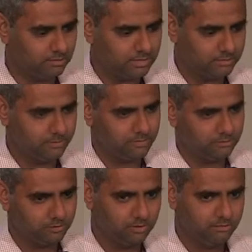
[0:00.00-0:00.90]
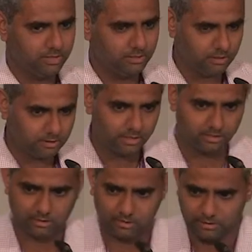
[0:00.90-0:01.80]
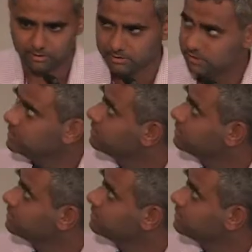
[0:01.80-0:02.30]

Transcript: as for the final accuracy.